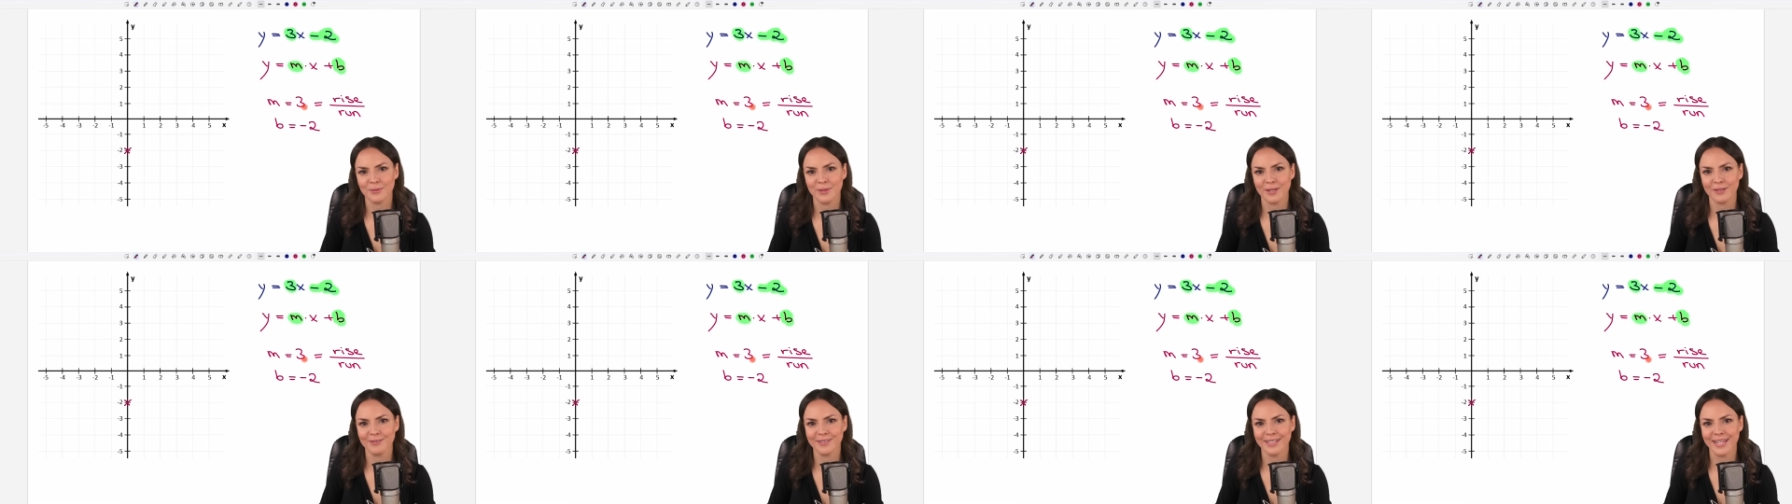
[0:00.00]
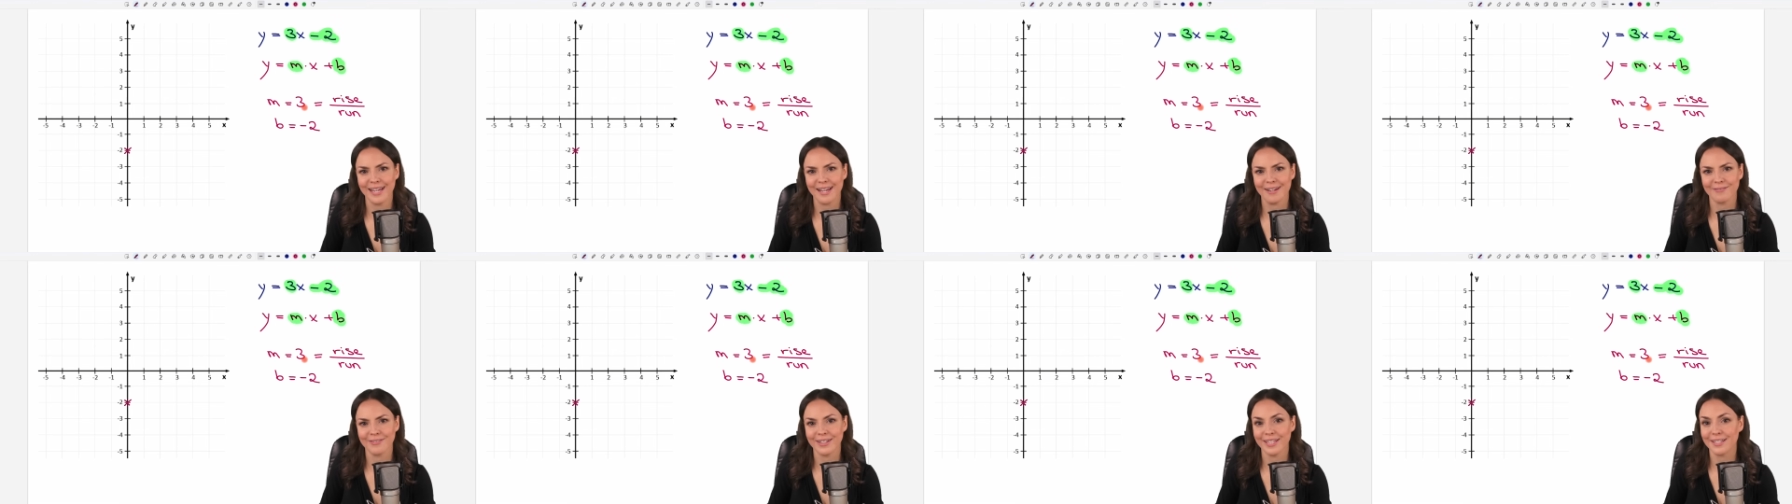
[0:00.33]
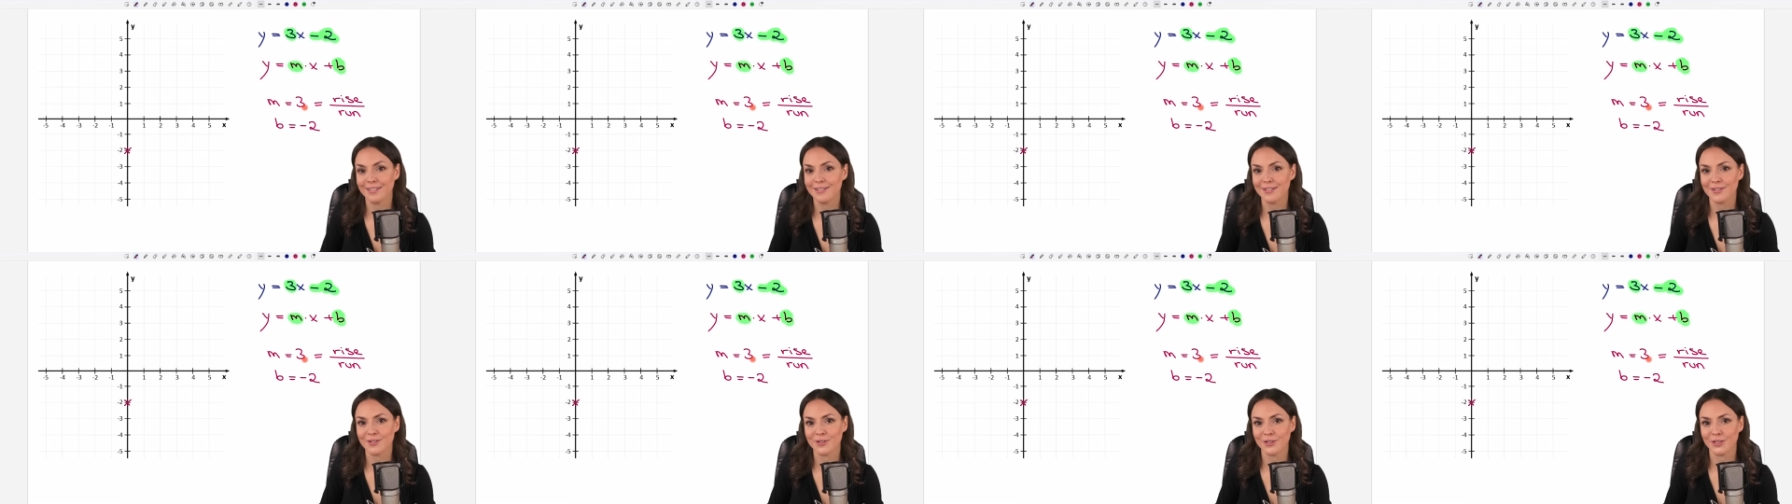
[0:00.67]
We only have an
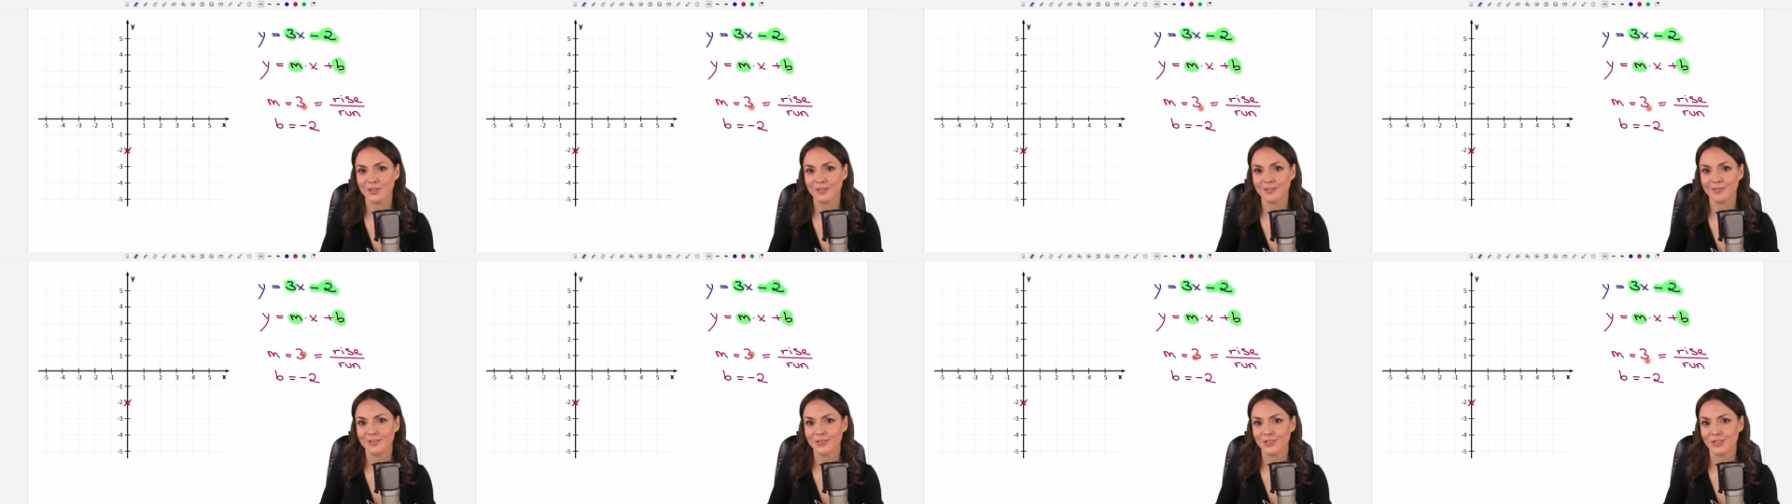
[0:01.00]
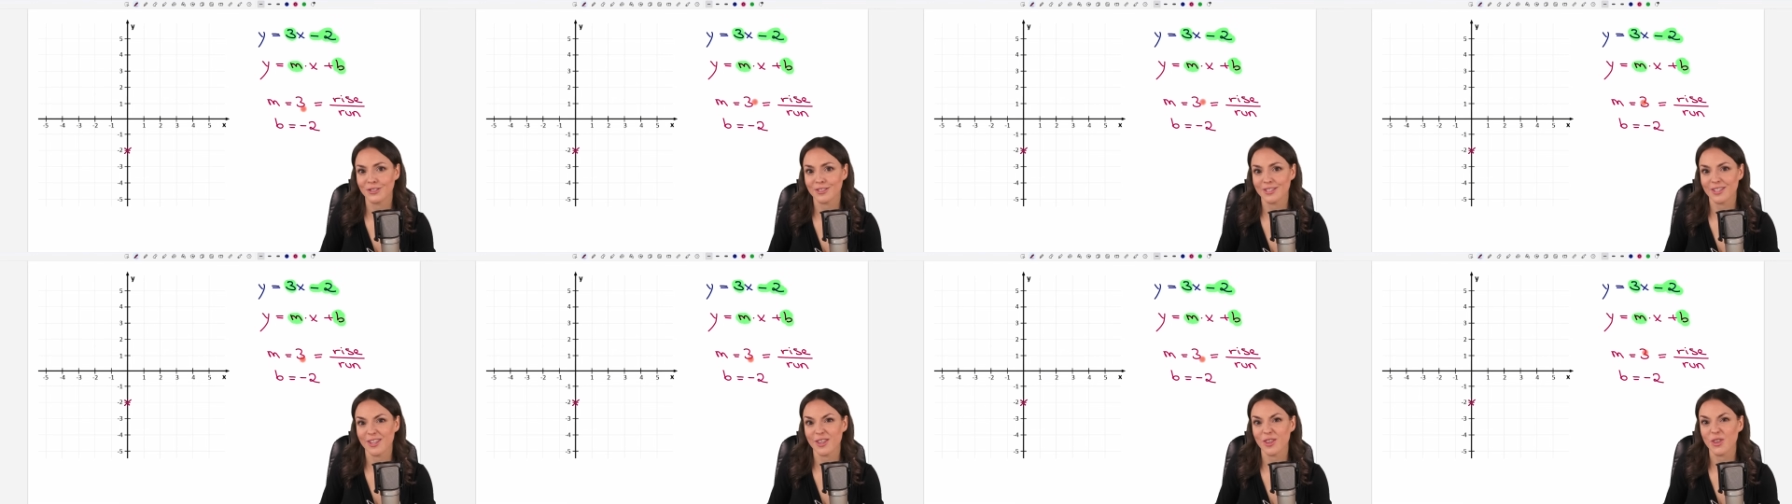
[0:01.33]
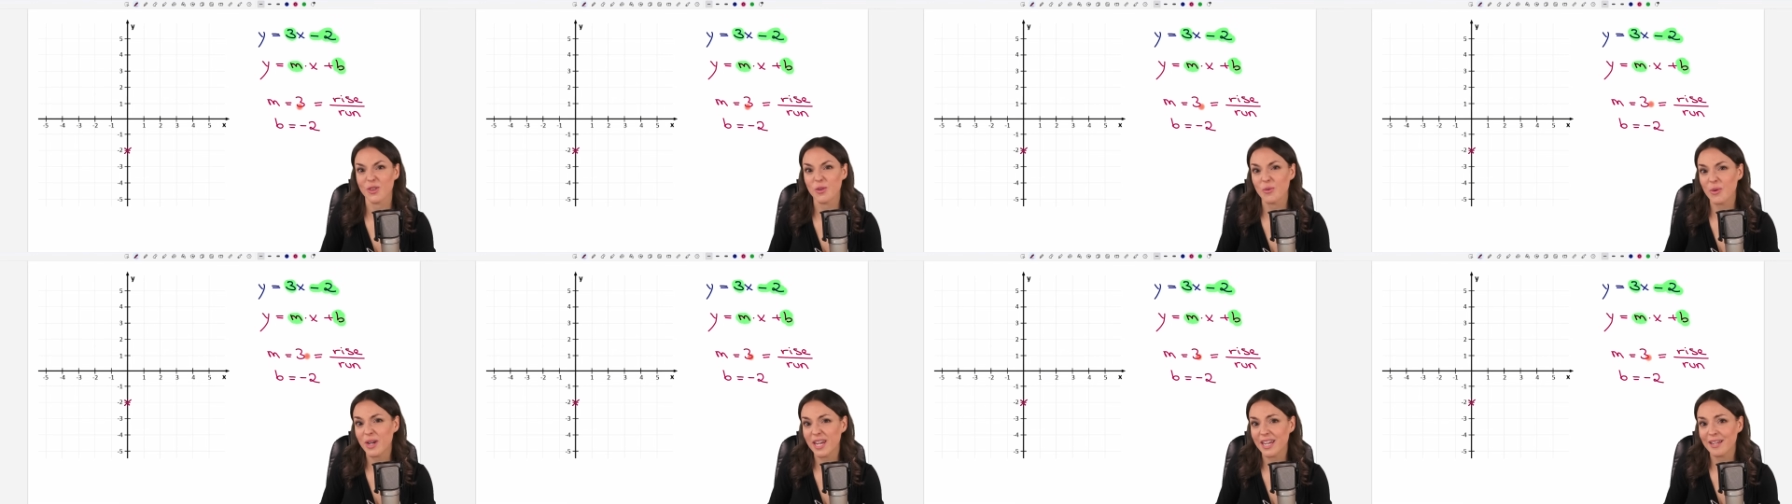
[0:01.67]
integer, just the
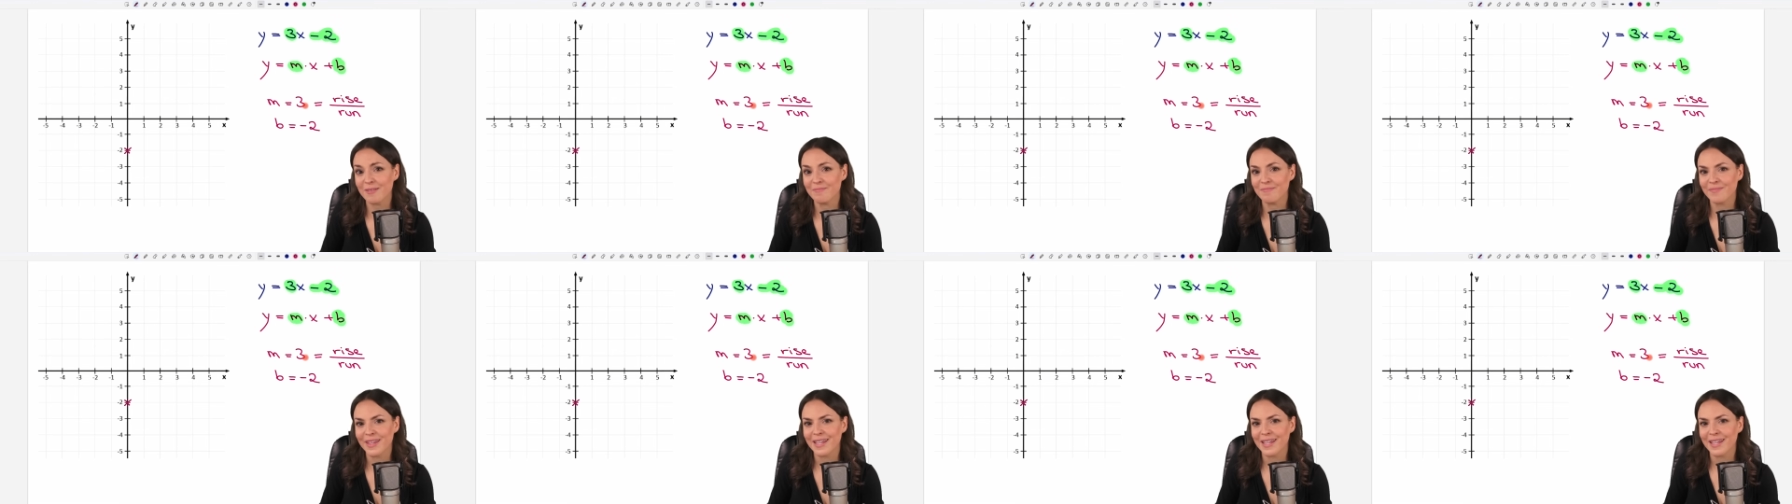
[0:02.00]
3.